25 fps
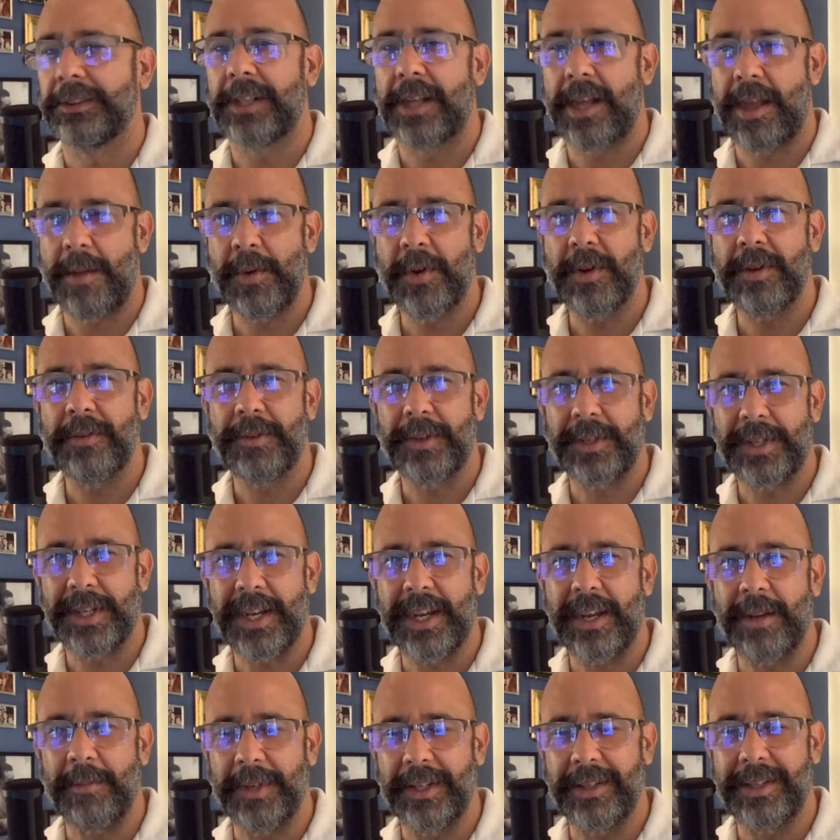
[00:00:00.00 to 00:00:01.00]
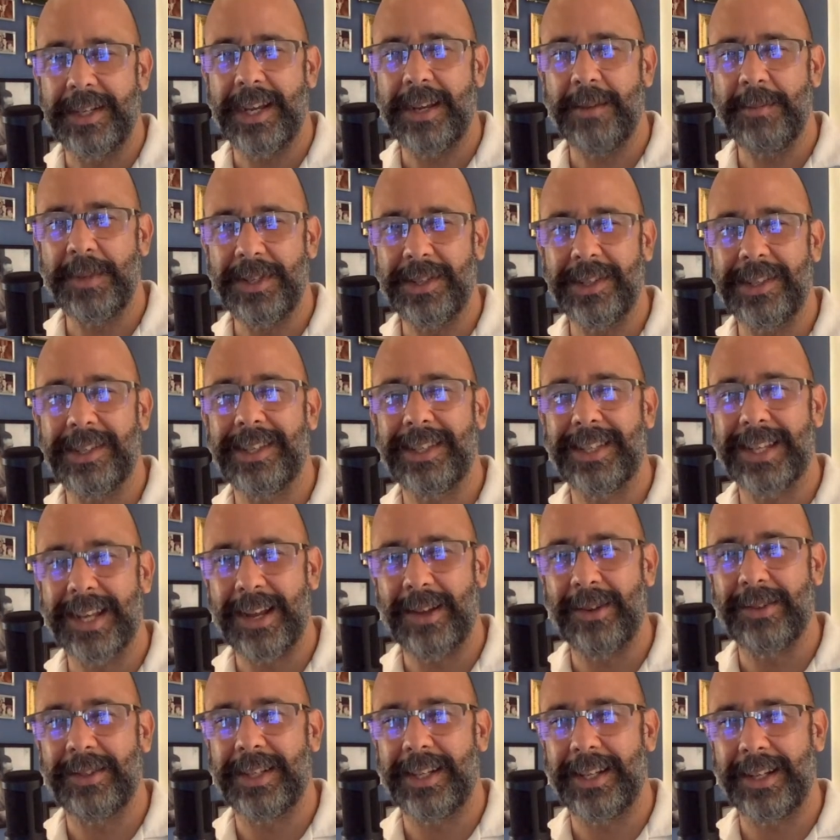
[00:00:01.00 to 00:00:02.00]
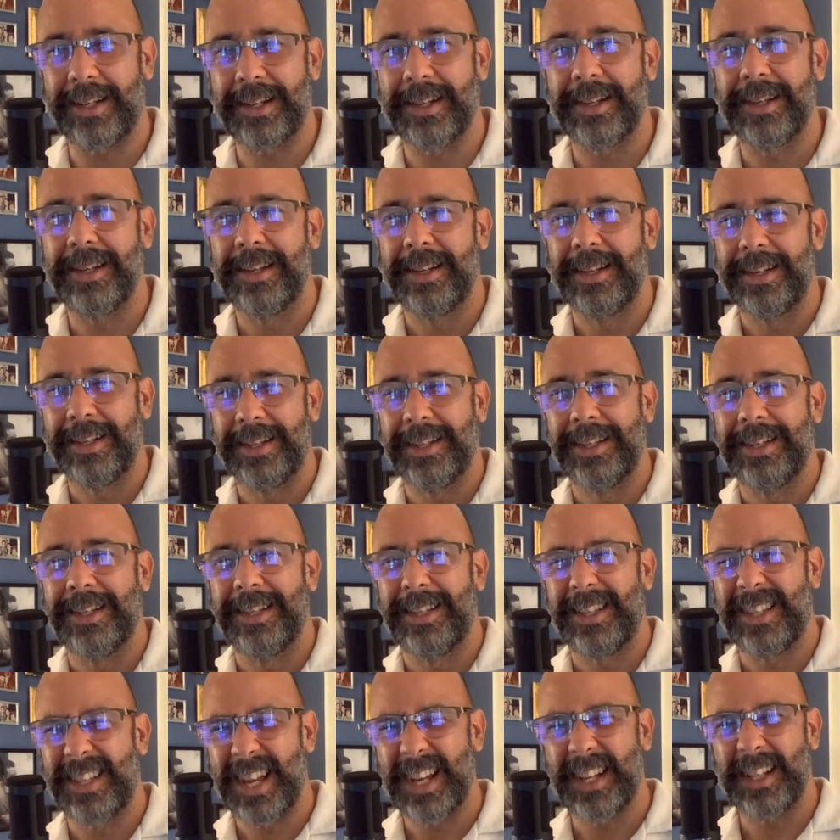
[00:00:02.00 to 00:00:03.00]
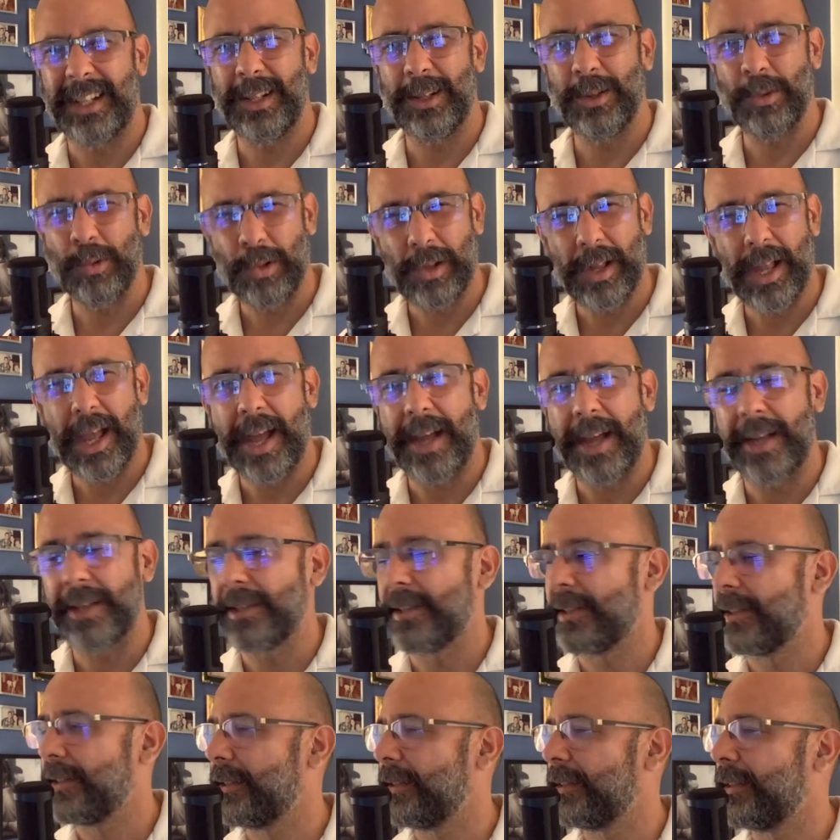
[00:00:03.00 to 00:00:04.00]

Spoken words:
I'm going for Tammy. Tammy just sounds like slightly low class,